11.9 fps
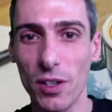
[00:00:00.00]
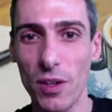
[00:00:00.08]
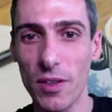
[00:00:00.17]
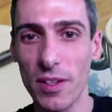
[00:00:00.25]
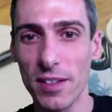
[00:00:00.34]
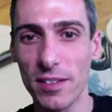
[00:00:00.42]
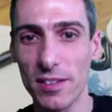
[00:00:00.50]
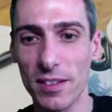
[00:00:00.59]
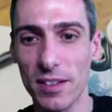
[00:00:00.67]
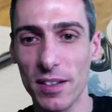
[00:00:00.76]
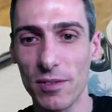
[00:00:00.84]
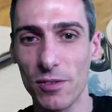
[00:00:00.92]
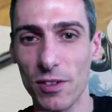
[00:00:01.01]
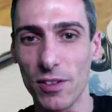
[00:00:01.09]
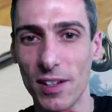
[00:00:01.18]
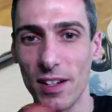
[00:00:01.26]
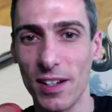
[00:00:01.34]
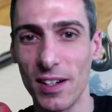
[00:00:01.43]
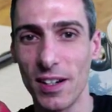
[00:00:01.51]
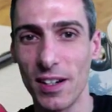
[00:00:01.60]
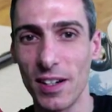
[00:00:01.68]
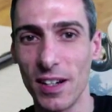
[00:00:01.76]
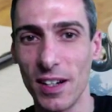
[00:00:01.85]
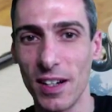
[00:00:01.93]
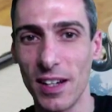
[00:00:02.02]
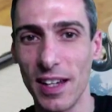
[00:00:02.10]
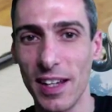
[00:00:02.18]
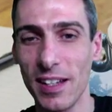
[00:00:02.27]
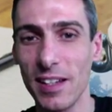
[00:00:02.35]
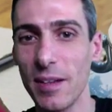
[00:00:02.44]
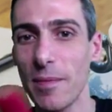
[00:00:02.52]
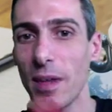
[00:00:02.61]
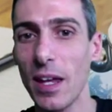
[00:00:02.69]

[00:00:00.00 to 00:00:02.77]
You know, these, just gonna hit it.